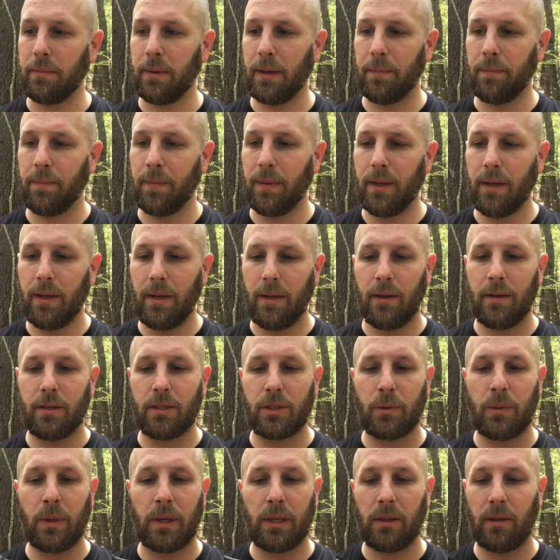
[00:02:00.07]
But
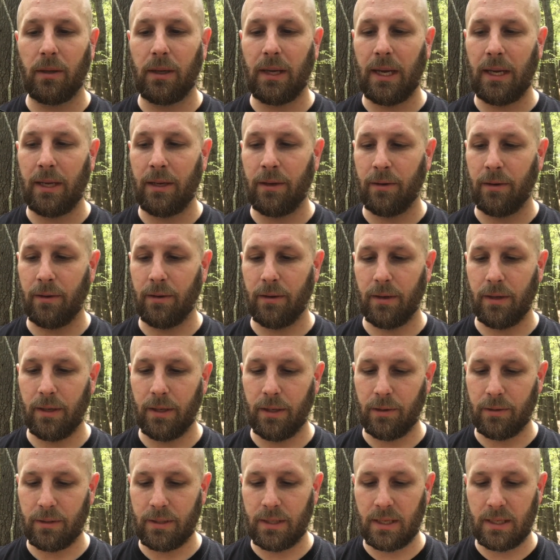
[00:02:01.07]
there's a quick look at your
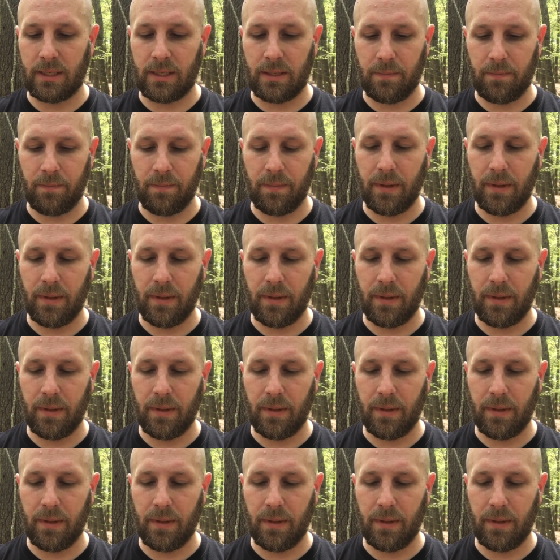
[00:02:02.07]
your system.